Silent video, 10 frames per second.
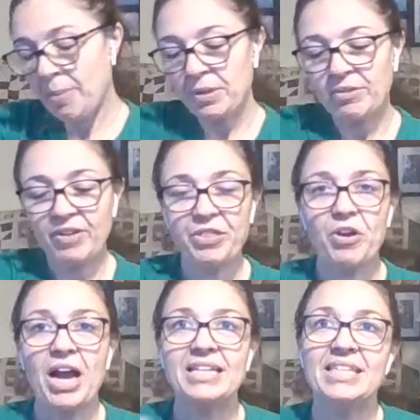couple of
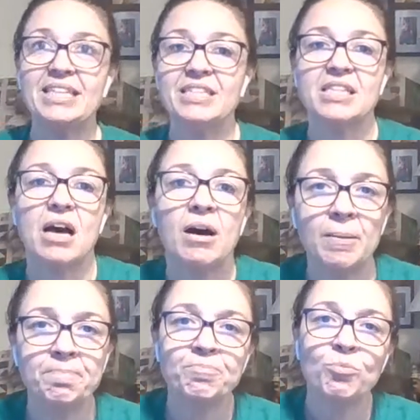other ideas.
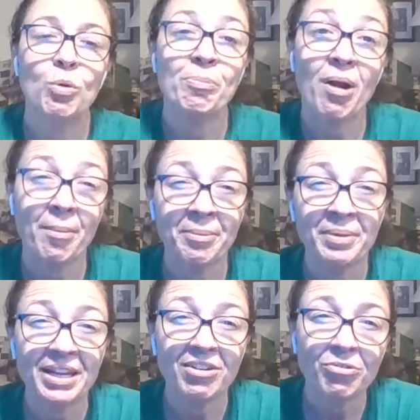We're
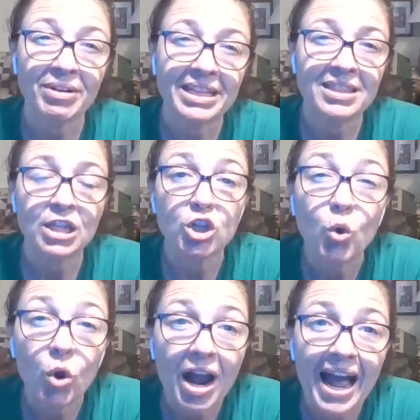probably going to read The
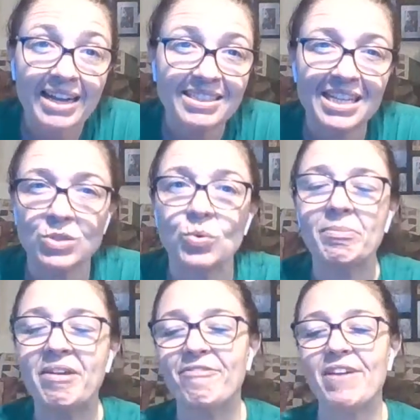Lorax. That's one
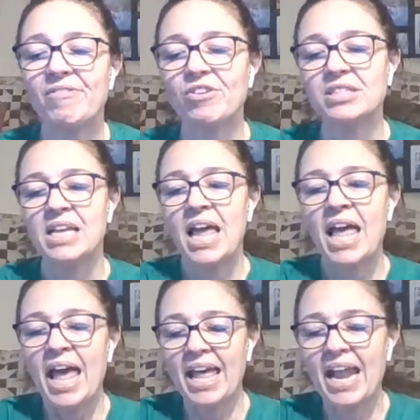of my favorites.
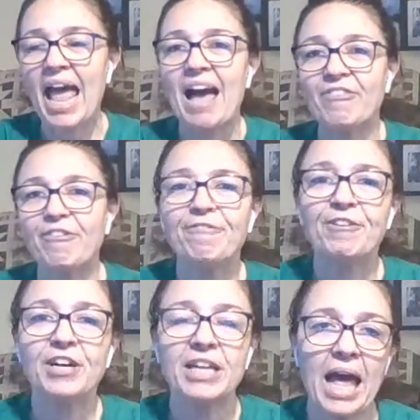And I have a
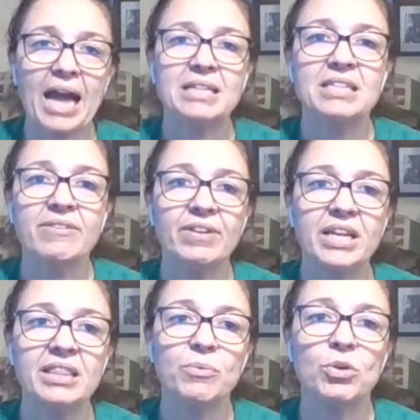fun
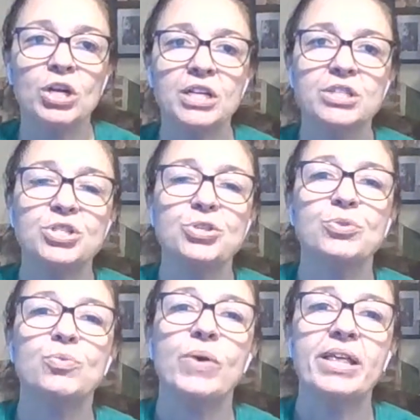activity that we're going to
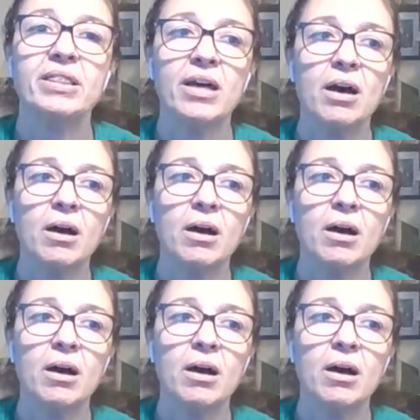do with,